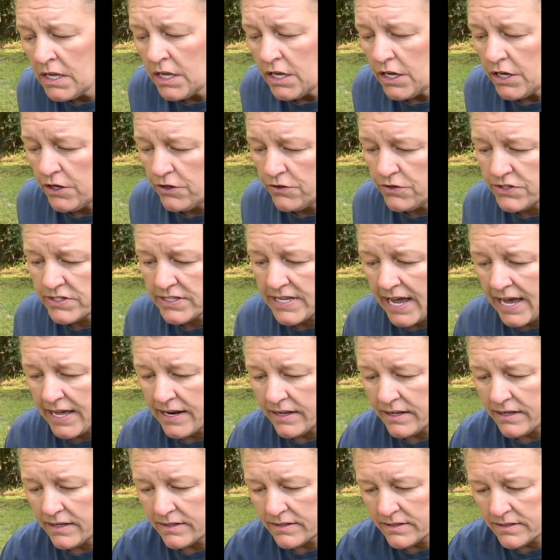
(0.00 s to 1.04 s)
You just got
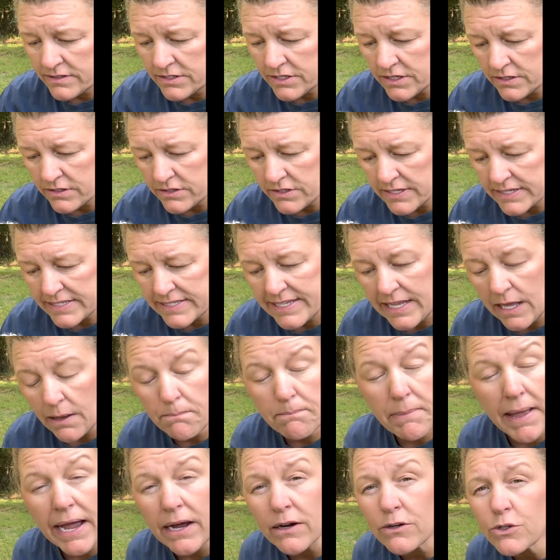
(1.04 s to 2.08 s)
to set
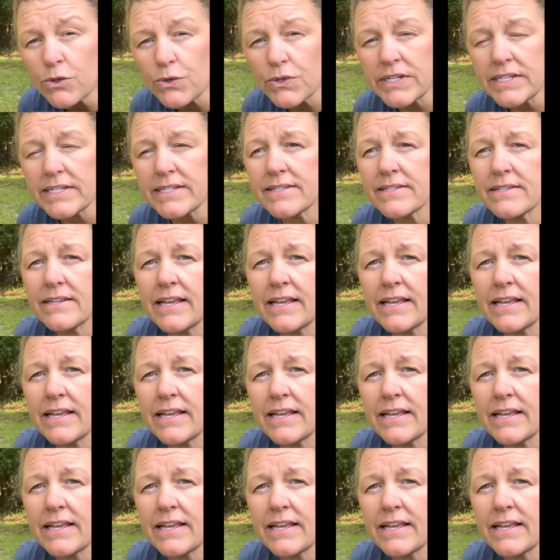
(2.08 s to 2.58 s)
boundaries,